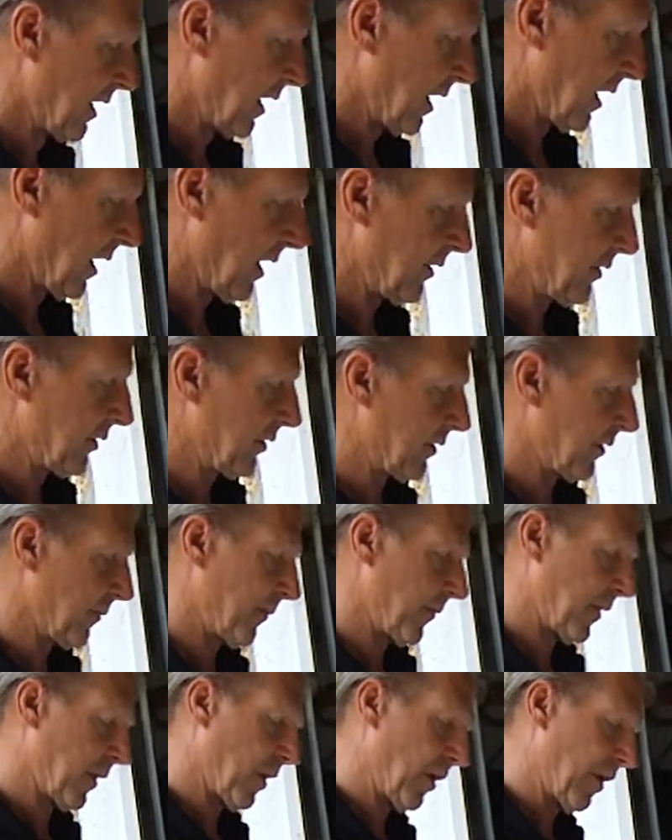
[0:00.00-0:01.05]
And
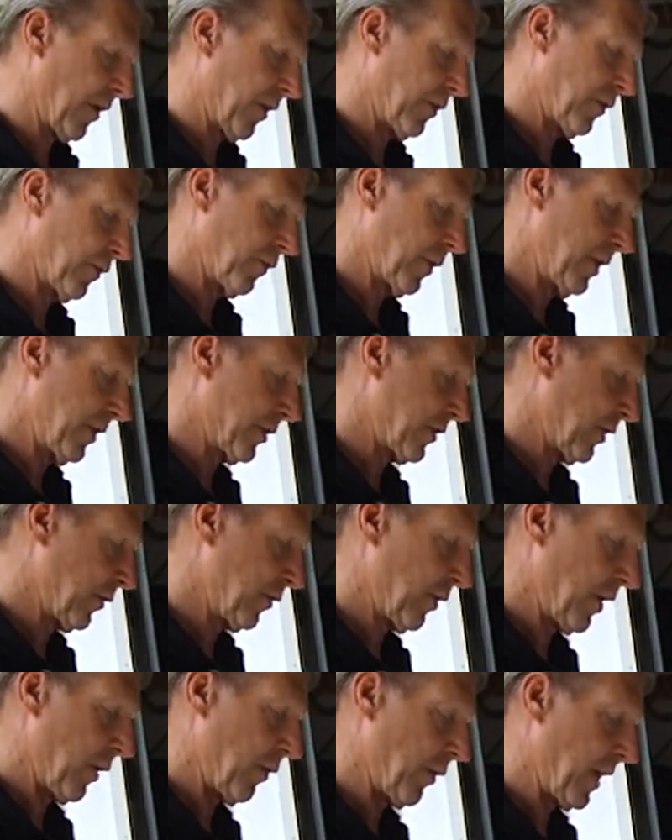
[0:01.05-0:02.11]
the
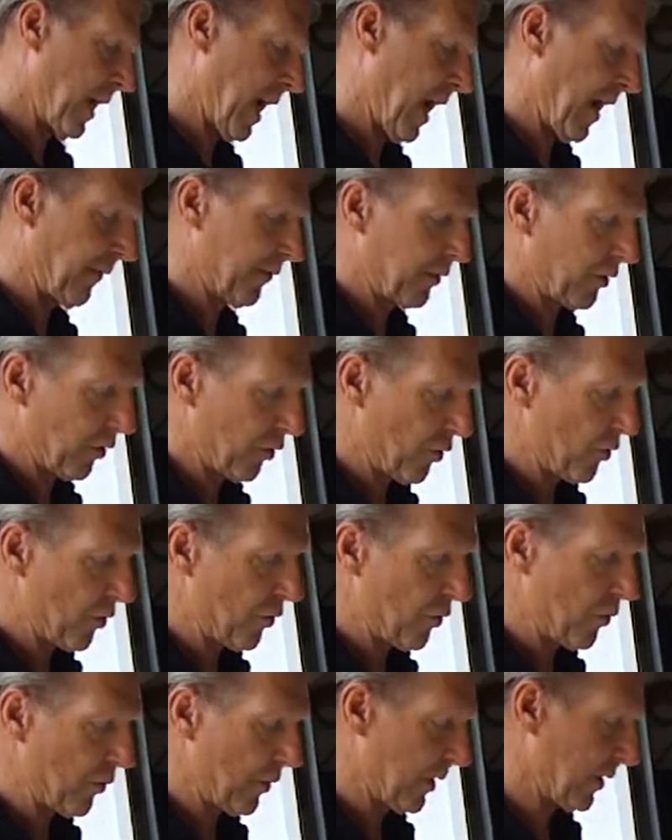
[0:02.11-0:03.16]
reason that we have two